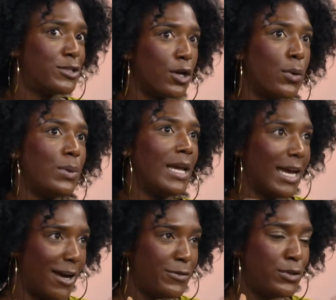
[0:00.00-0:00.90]
So we
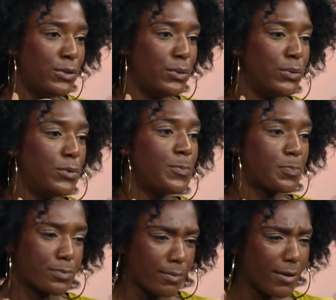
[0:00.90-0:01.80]
have to
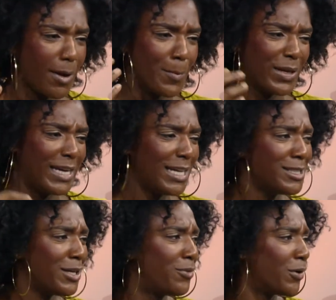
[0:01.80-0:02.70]

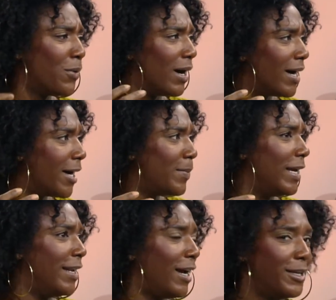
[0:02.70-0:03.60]
begin to grow up
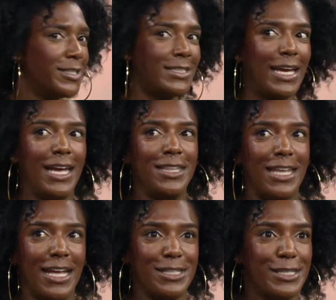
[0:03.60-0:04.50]
and understand
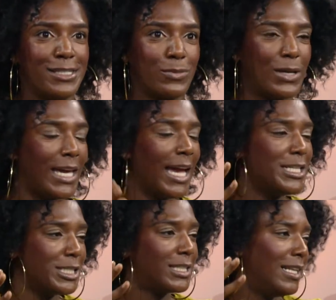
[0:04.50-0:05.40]
that we
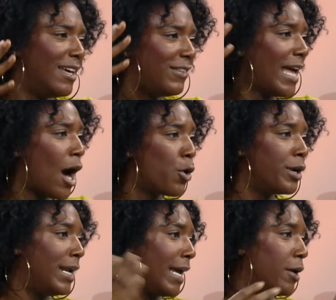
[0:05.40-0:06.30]
can't just live in our
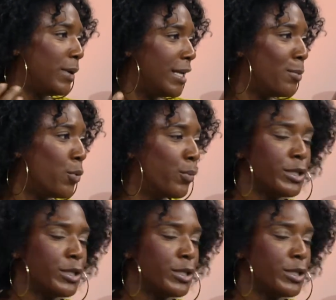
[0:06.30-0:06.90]
now anymore.